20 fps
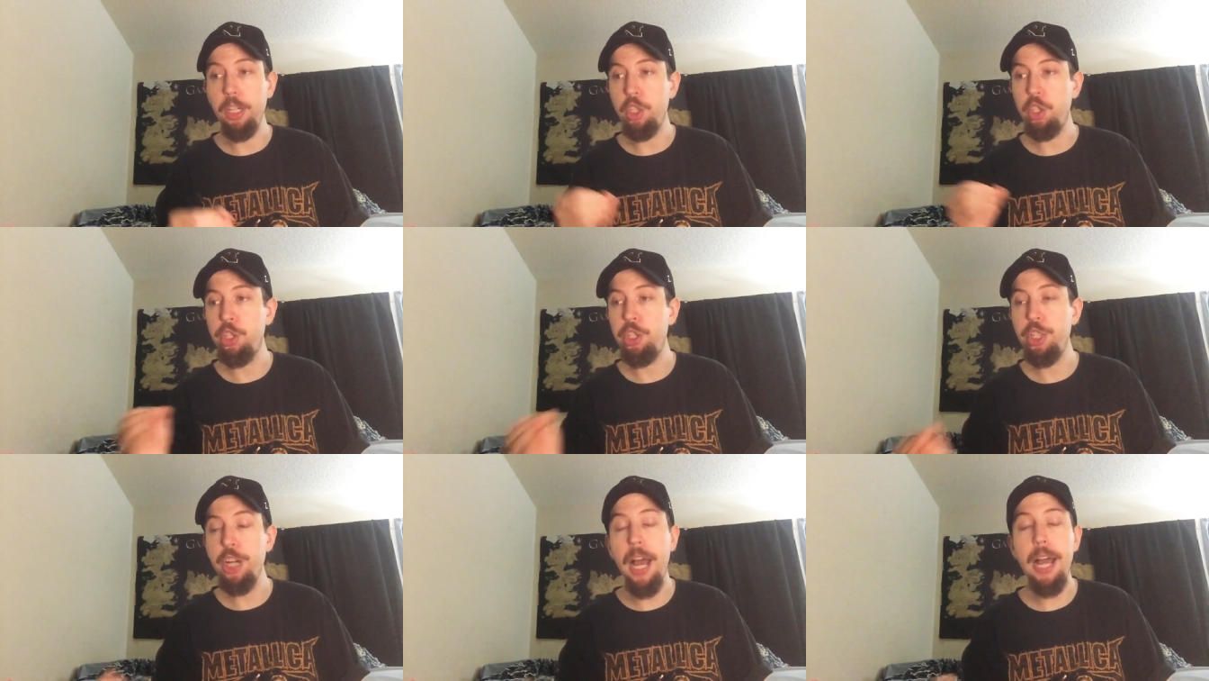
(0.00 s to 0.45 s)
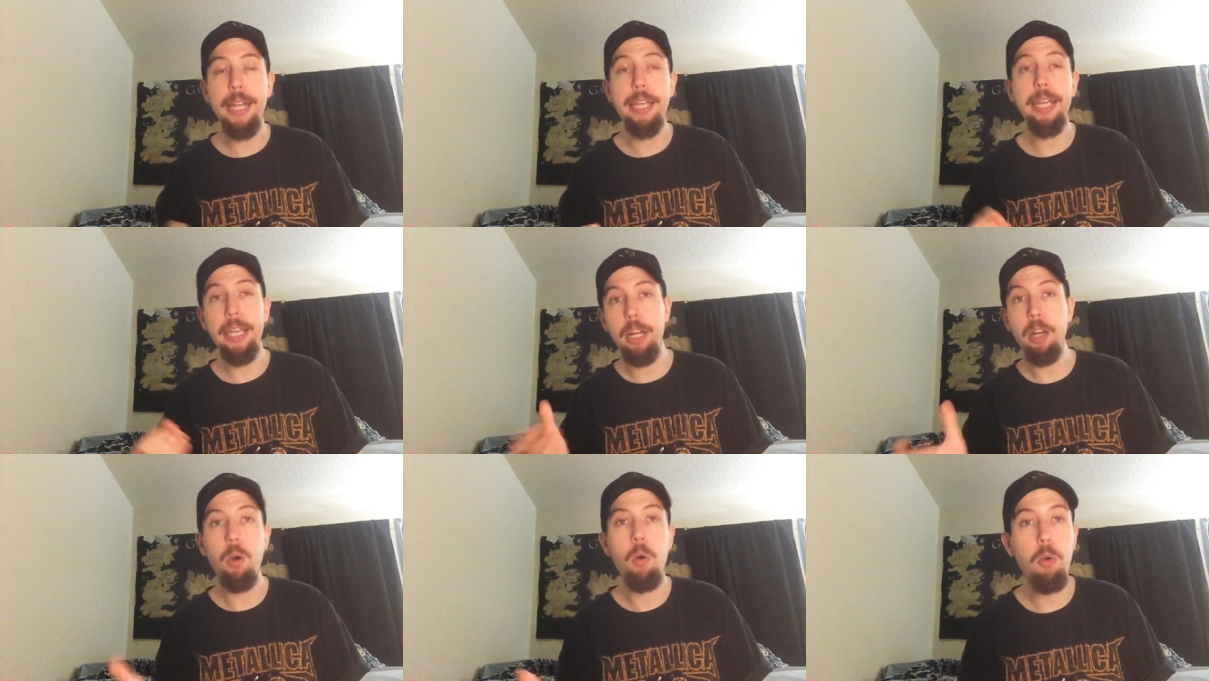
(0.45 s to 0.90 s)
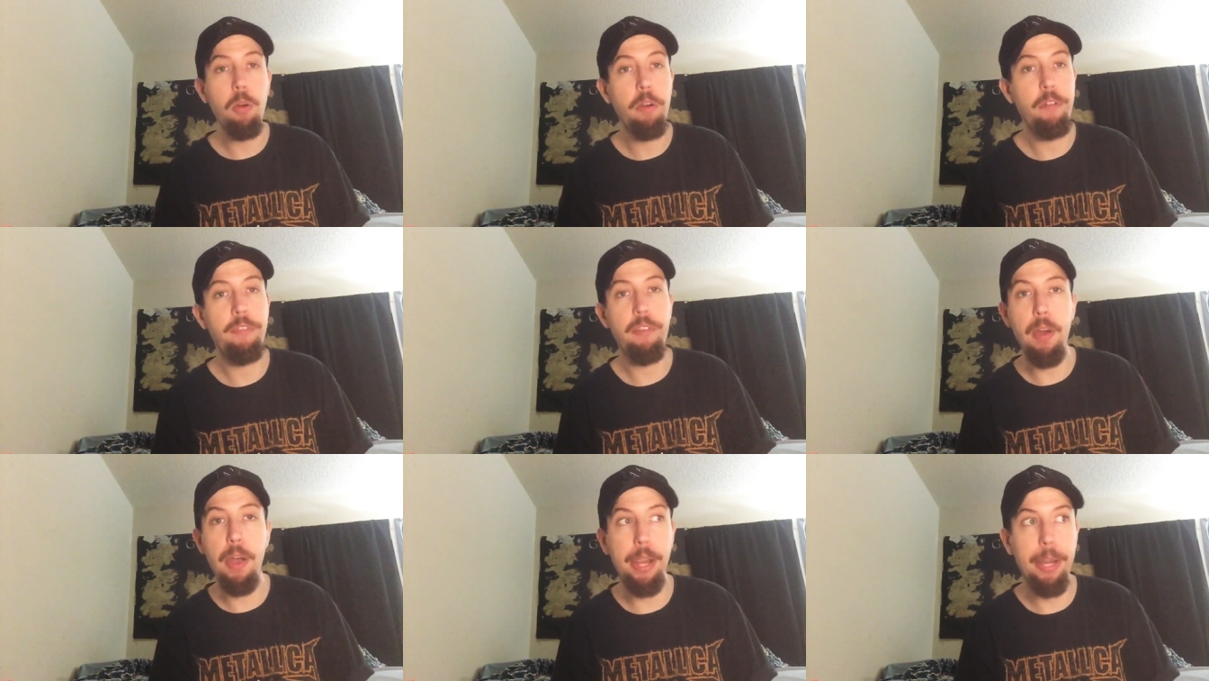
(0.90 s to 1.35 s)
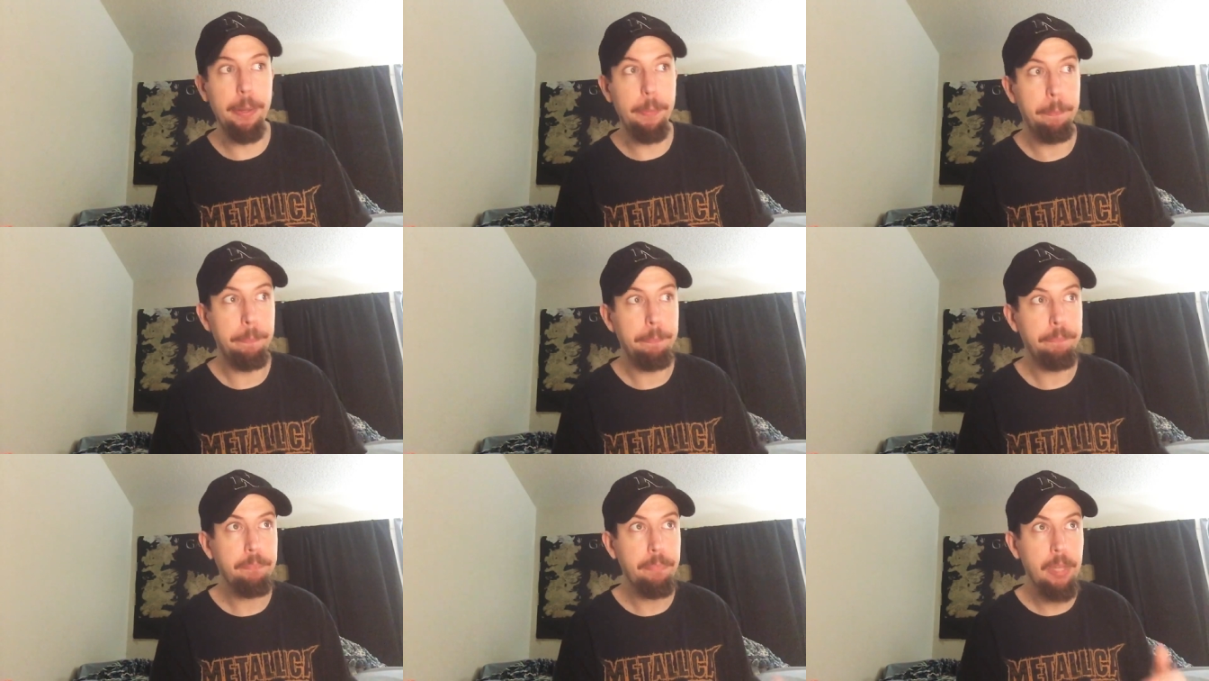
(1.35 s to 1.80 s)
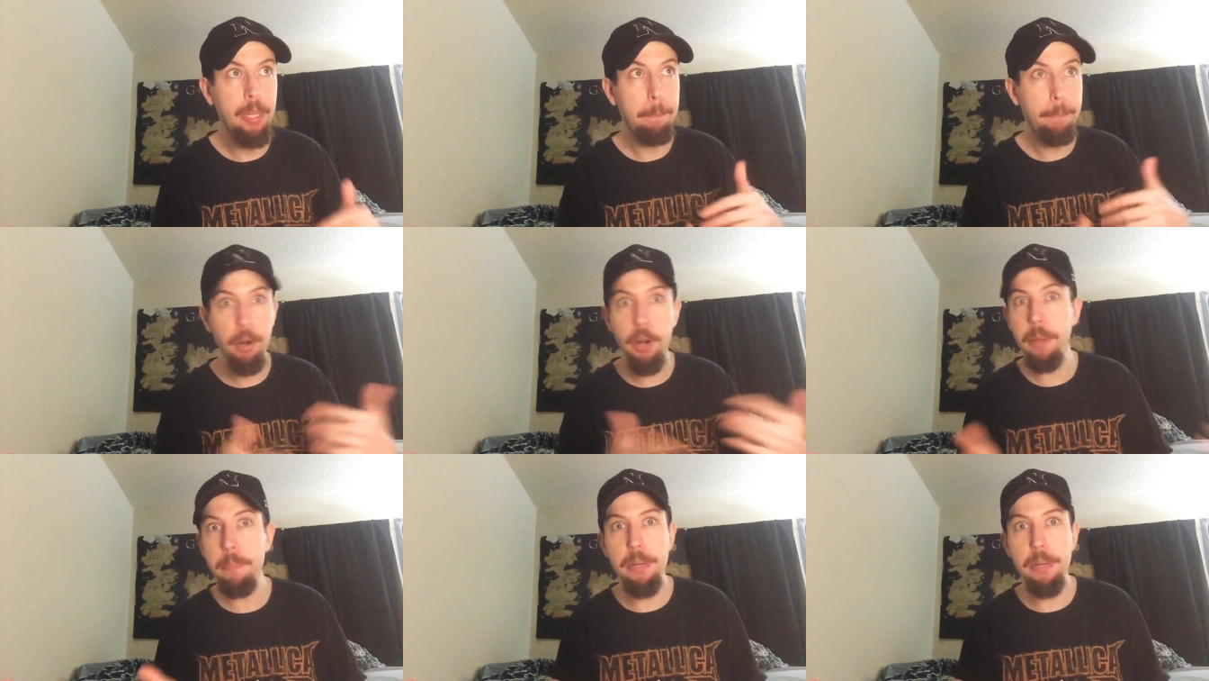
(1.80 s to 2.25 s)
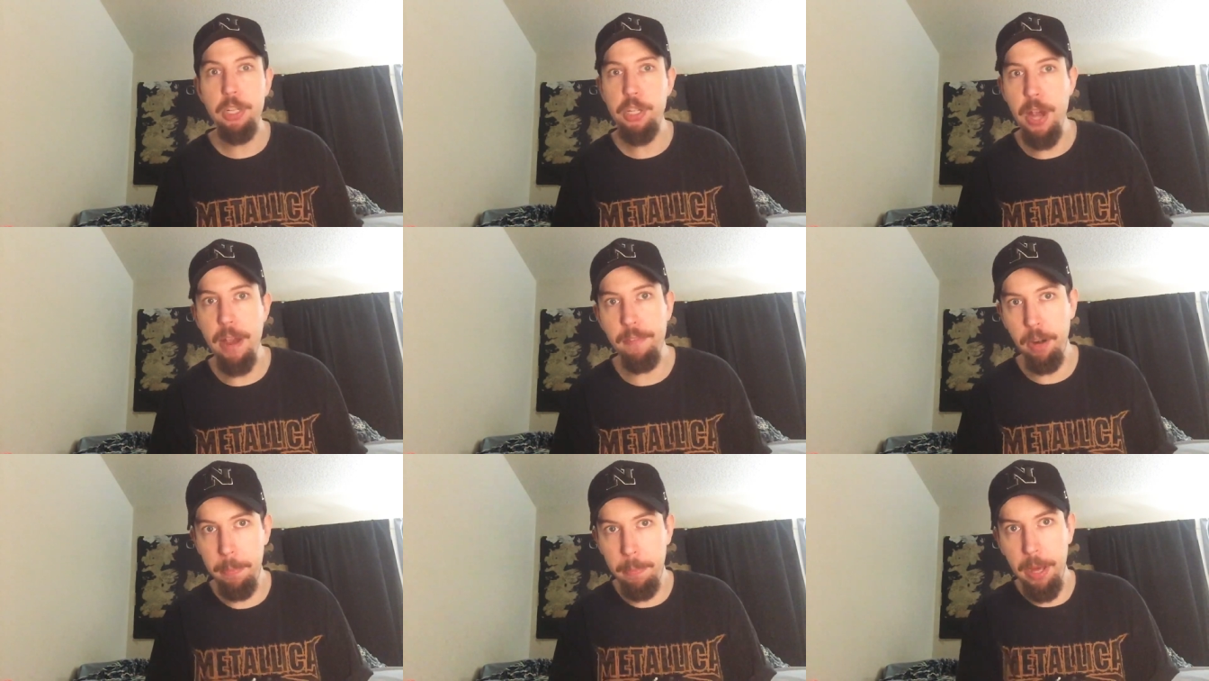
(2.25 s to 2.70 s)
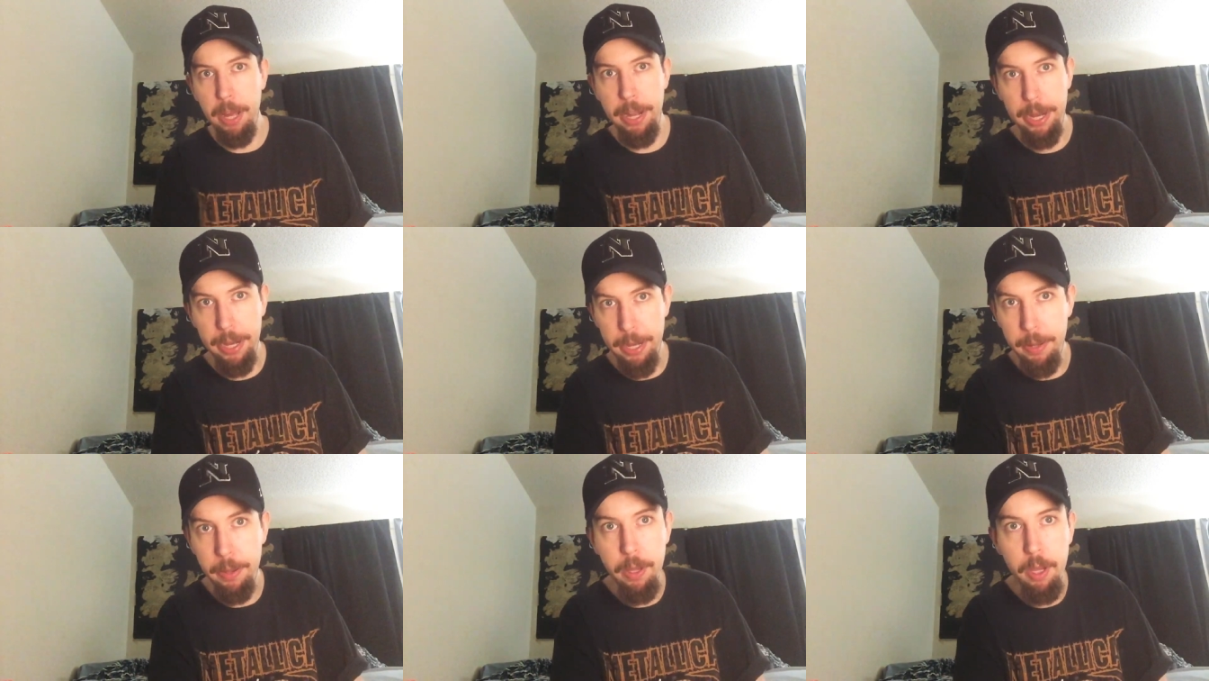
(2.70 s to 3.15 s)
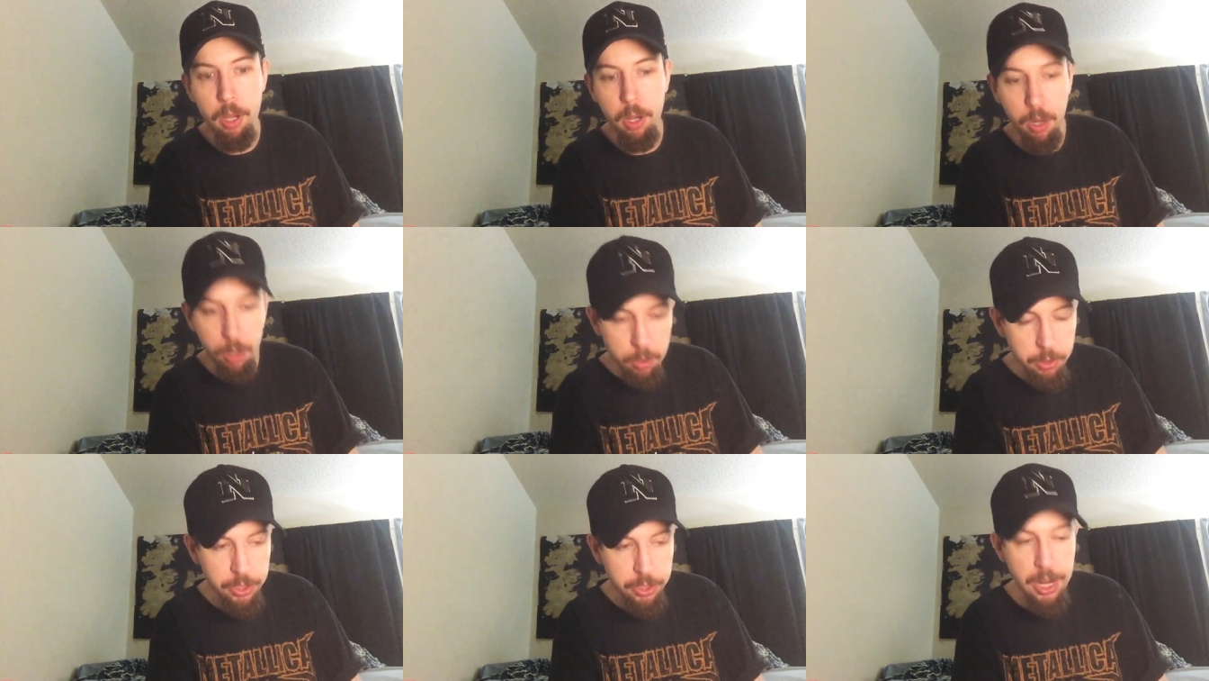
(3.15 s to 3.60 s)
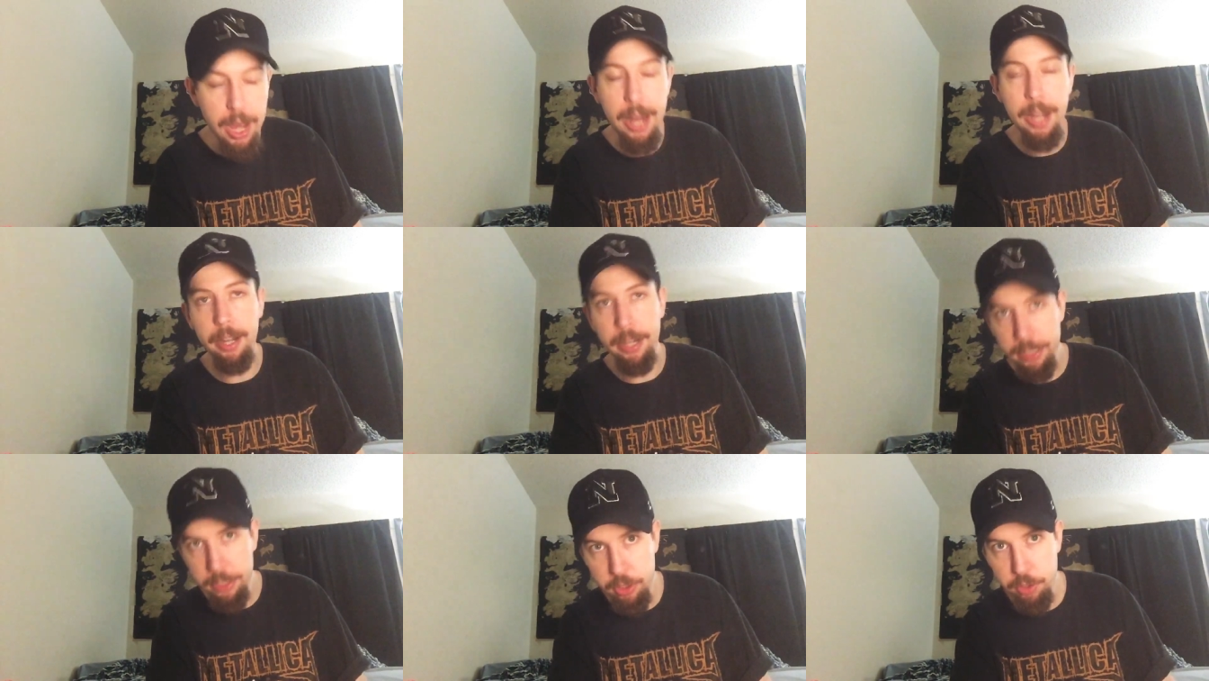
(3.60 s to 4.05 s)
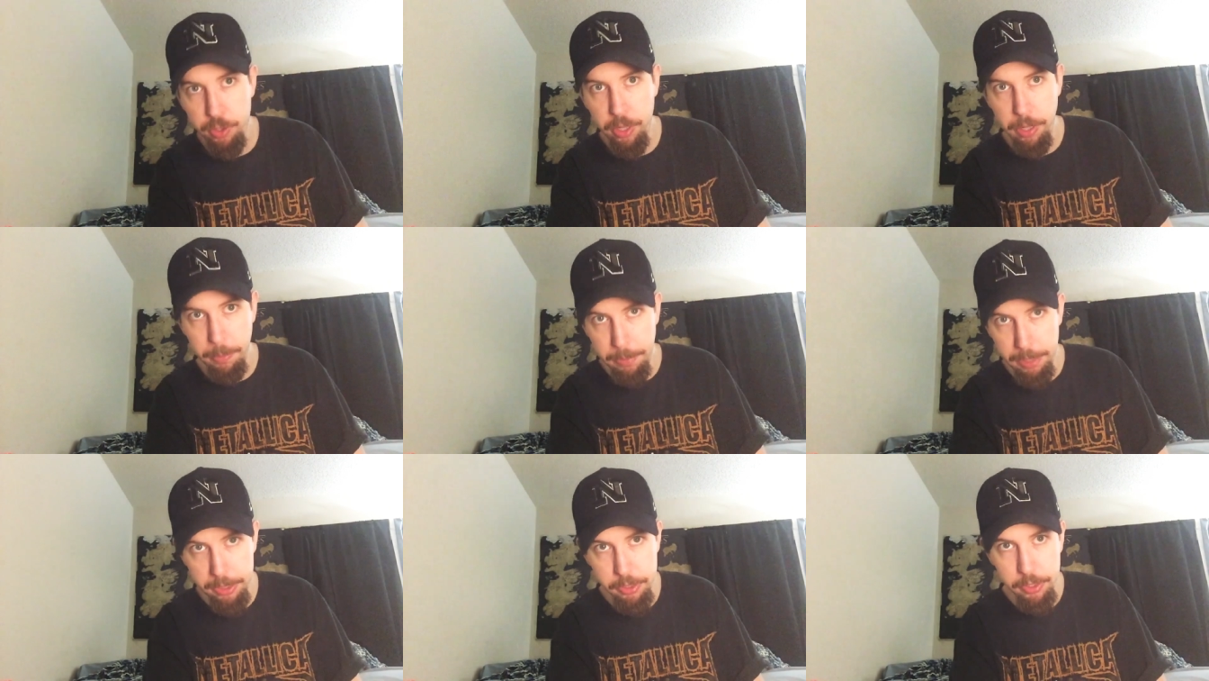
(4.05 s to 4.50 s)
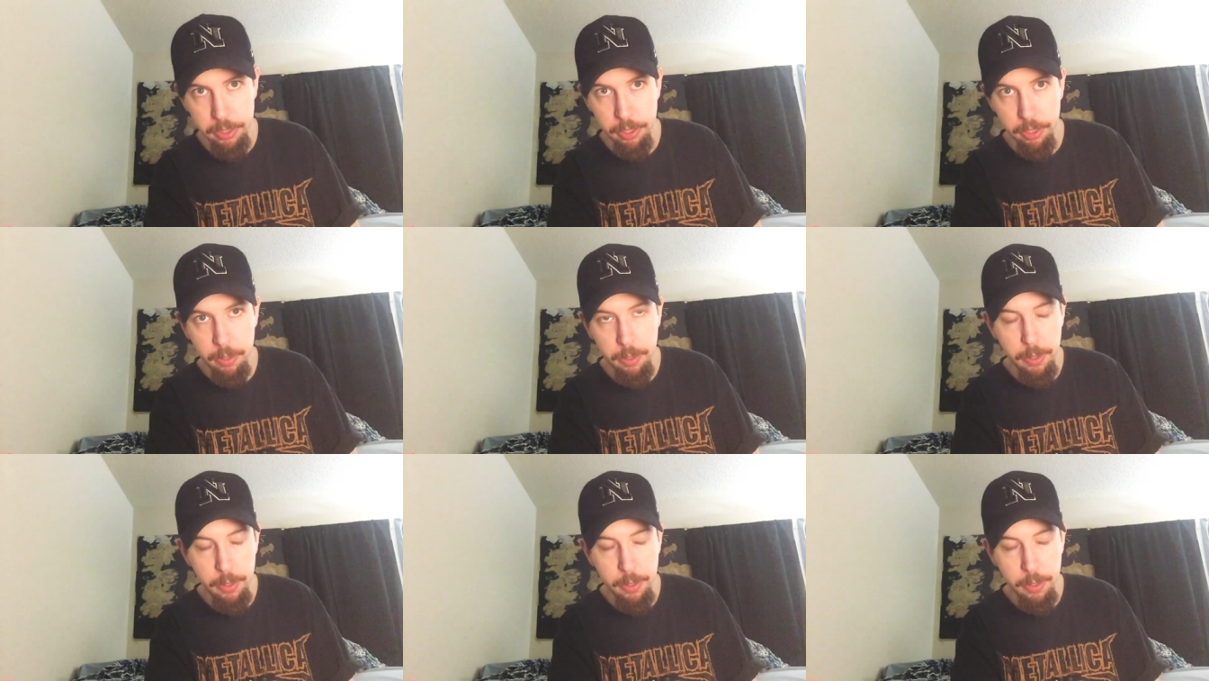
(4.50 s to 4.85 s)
is shocking and horrifying pretty much everybody who's not an extremist.